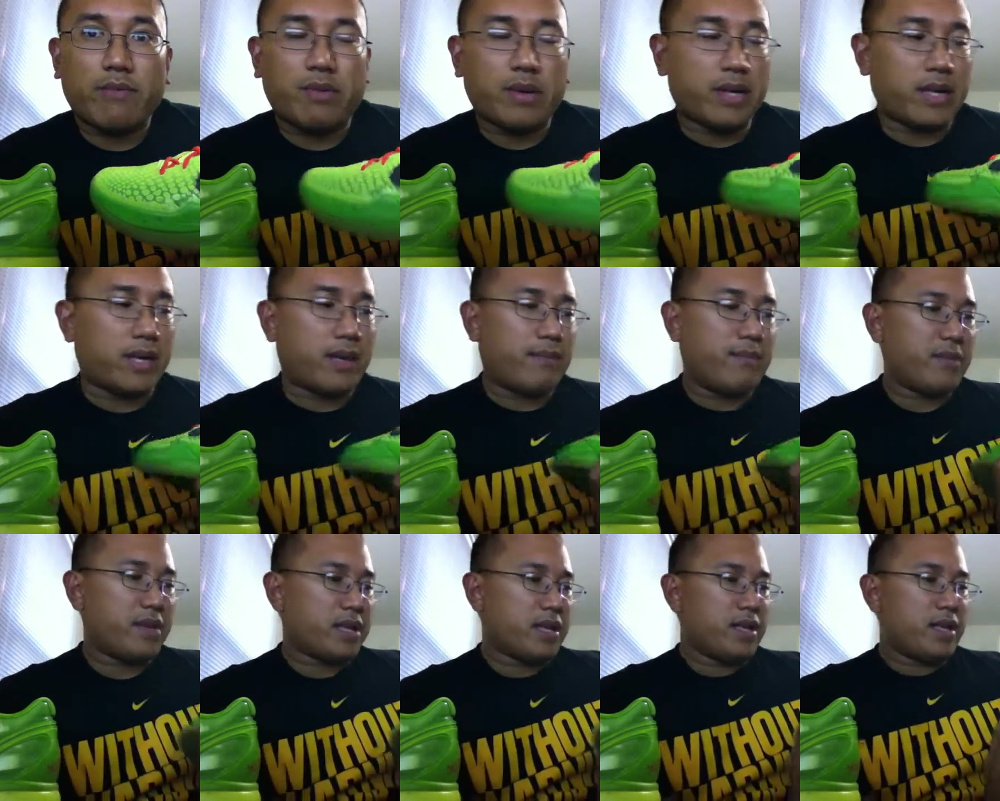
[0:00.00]
But
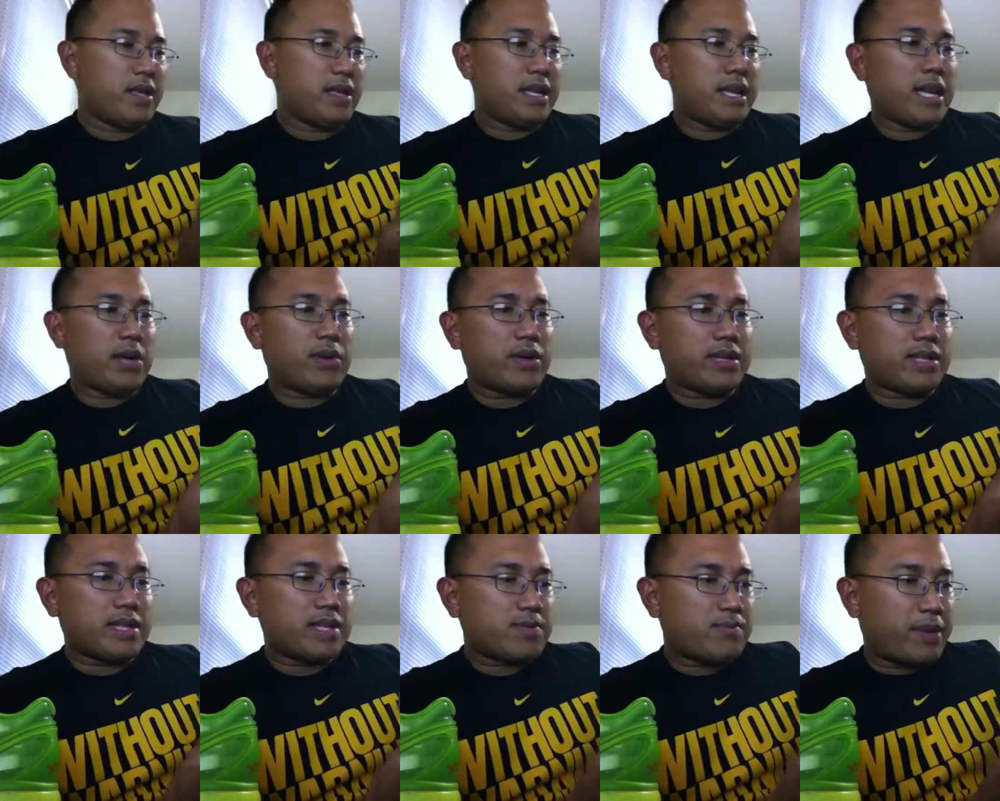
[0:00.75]
anyway,
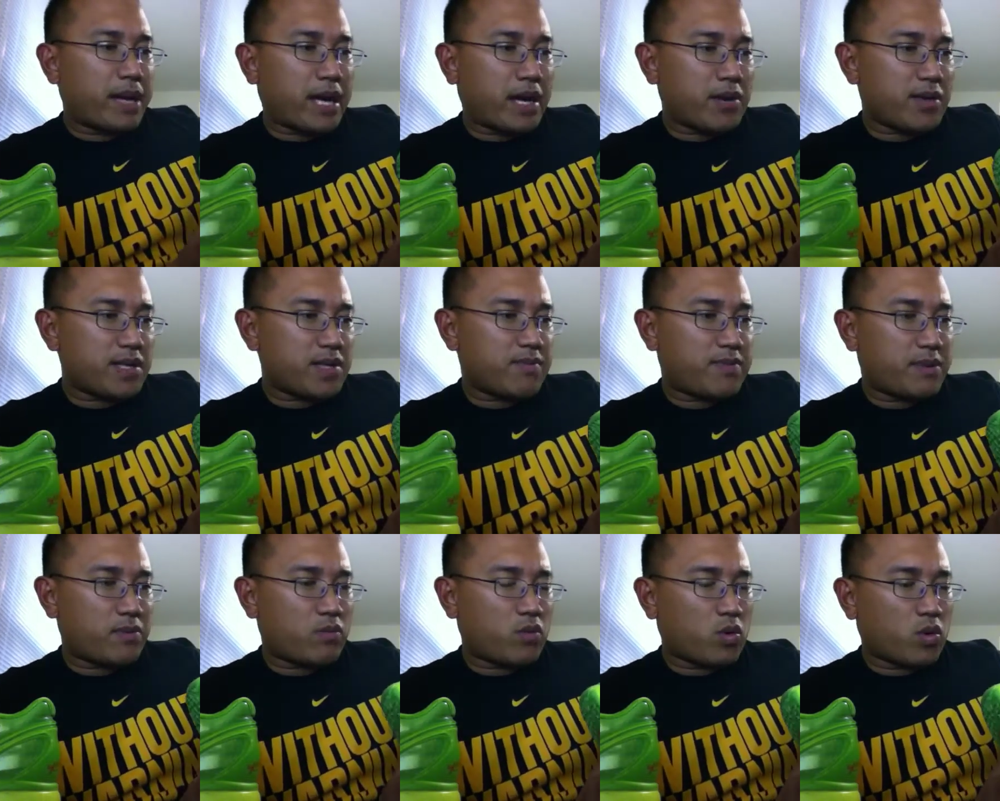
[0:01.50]
this pair has
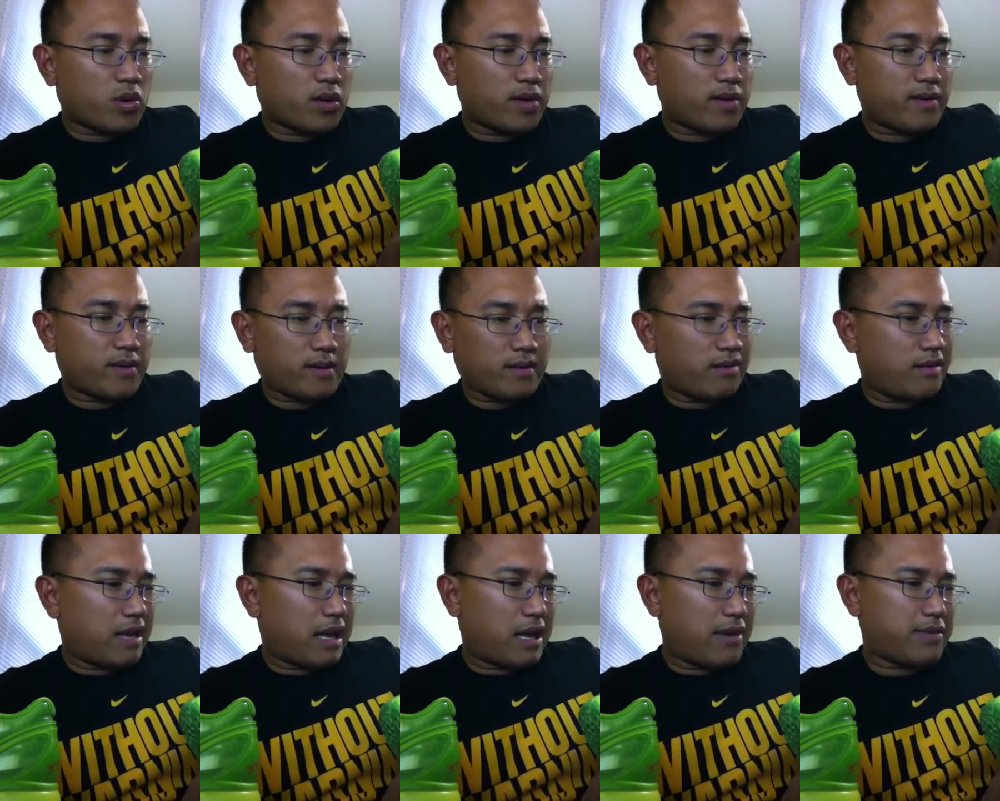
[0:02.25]
been worn,
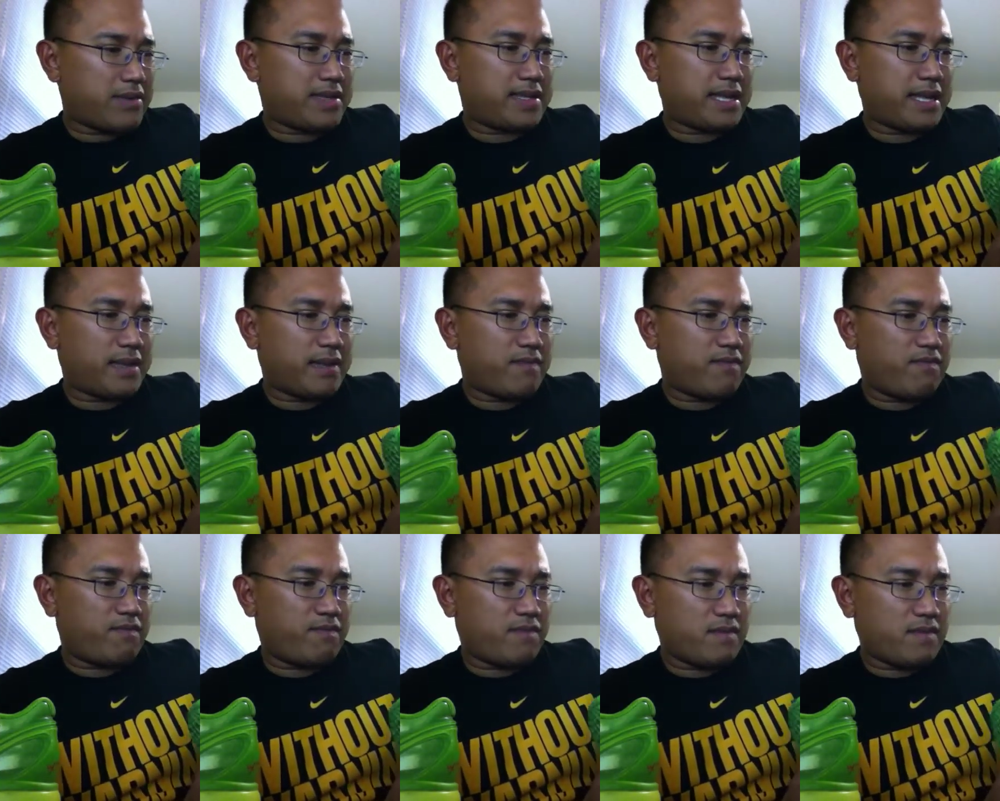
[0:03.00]
I would say,
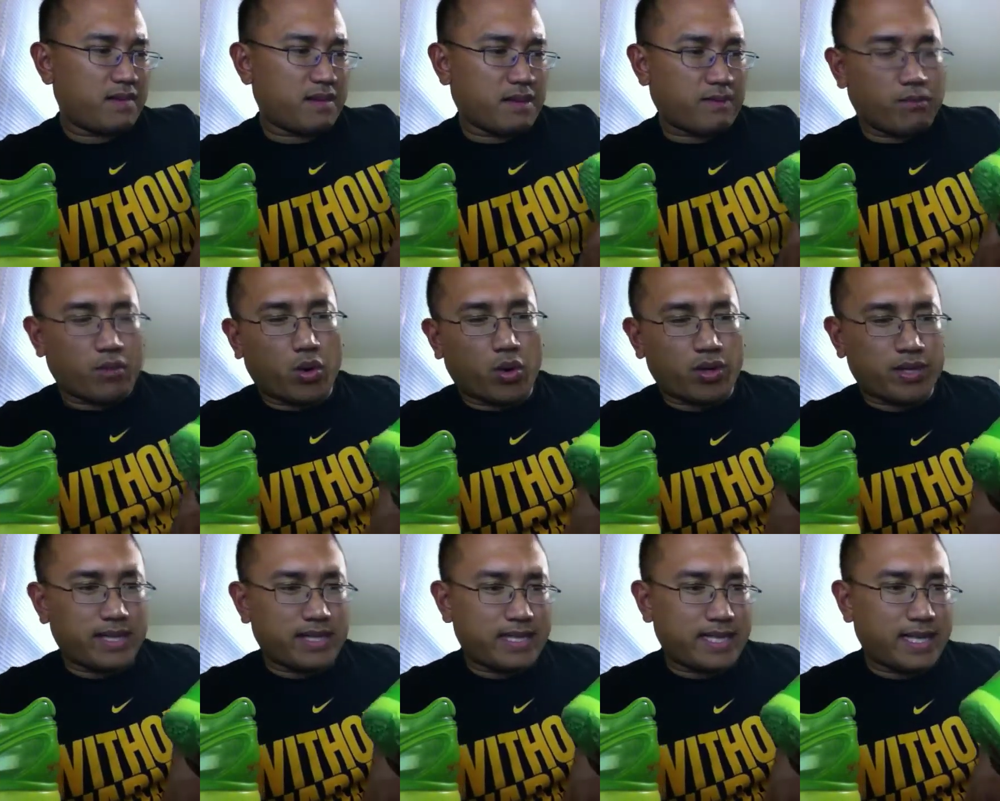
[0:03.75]

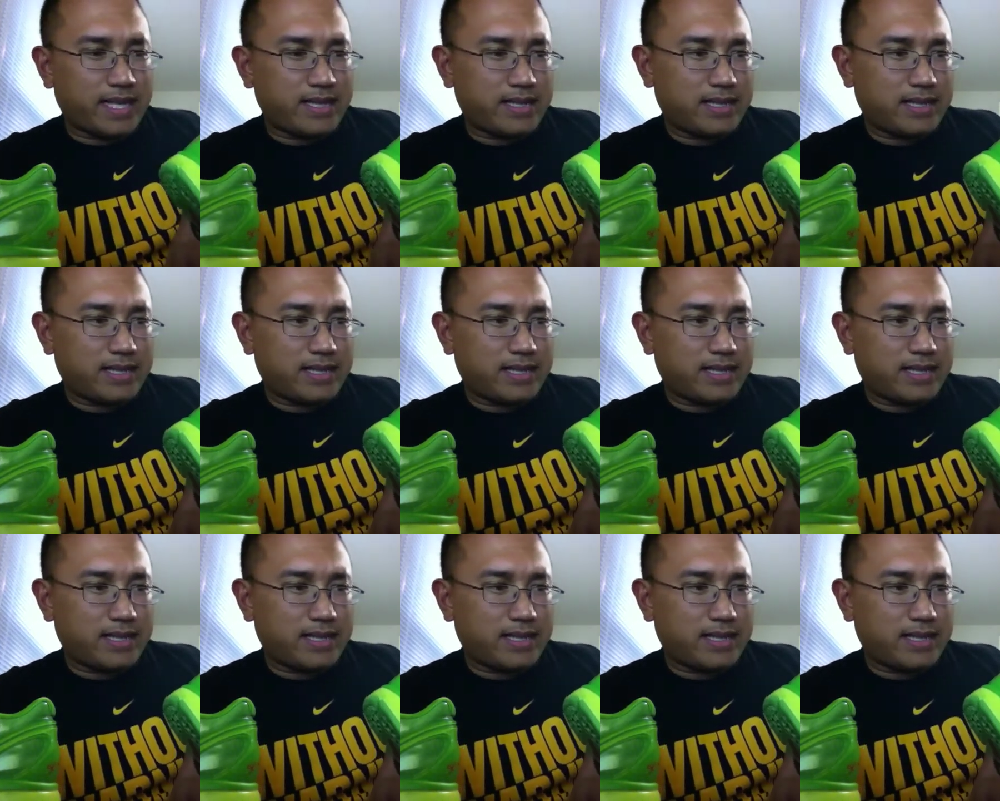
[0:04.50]
more than 10